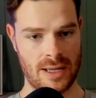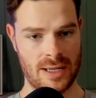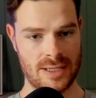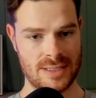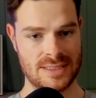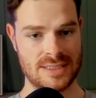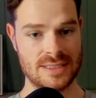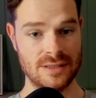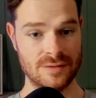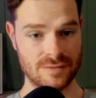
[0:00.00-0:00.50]

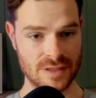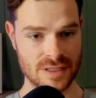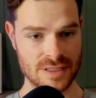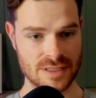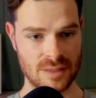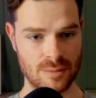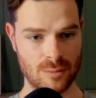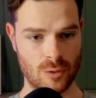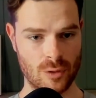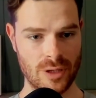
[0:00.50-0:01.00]

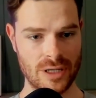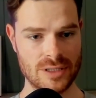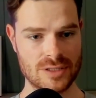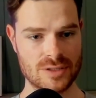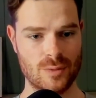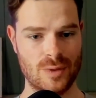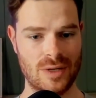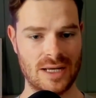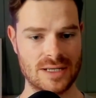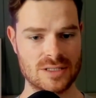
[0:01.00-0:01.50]
stiffness in the
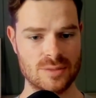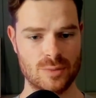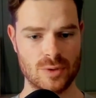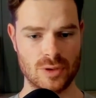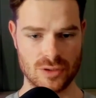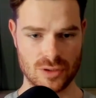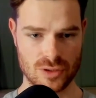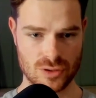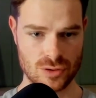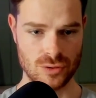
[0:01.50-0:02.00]
mornings, we like to put
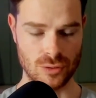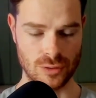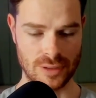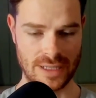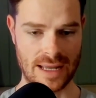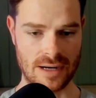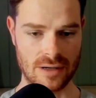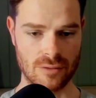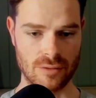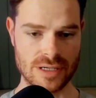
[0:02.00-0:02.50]
it into 2
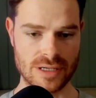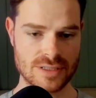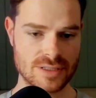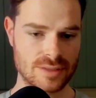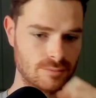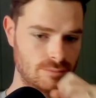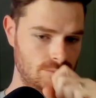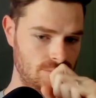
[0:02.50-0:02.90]
categories.